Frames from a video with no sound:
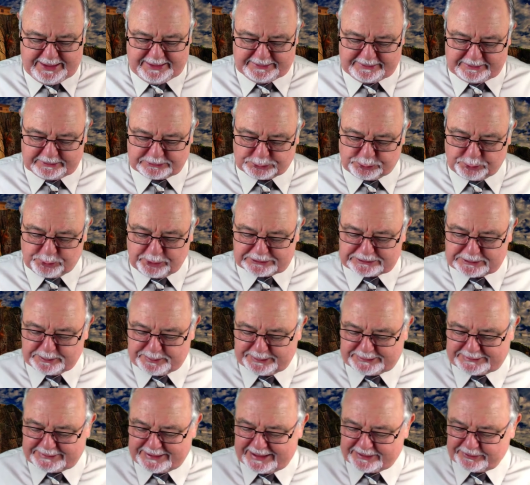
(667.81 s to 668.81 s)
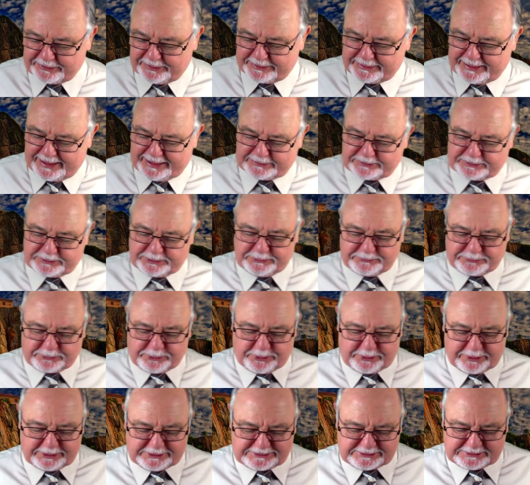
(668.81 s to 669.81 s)
There's work to be done on that too, of
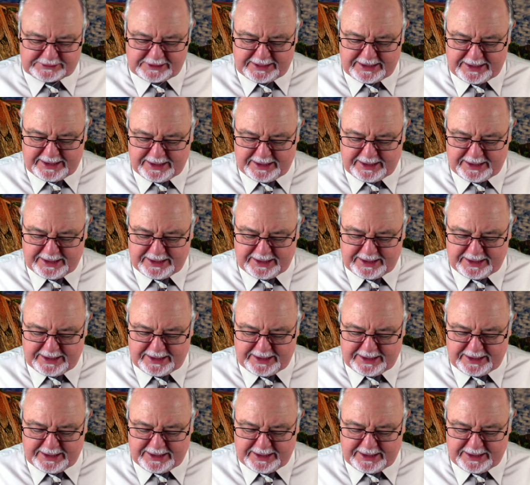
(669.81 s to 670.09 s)
course,